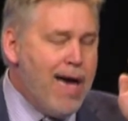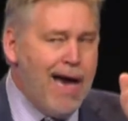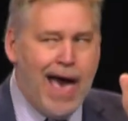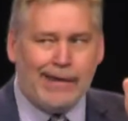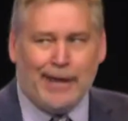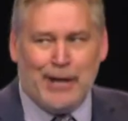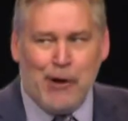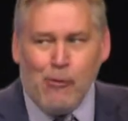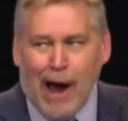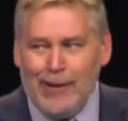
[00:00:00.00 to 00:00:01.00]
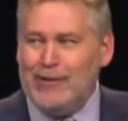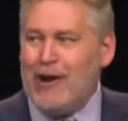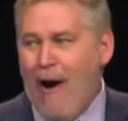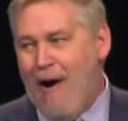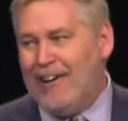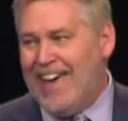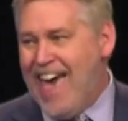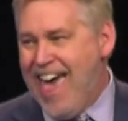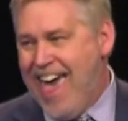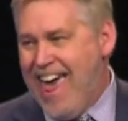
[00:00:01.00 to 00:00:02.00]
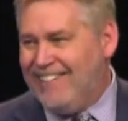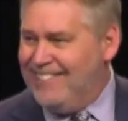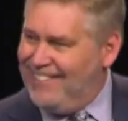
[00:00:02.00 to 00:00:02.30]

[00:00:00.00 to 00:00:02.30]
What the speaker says: And I know why you're calling.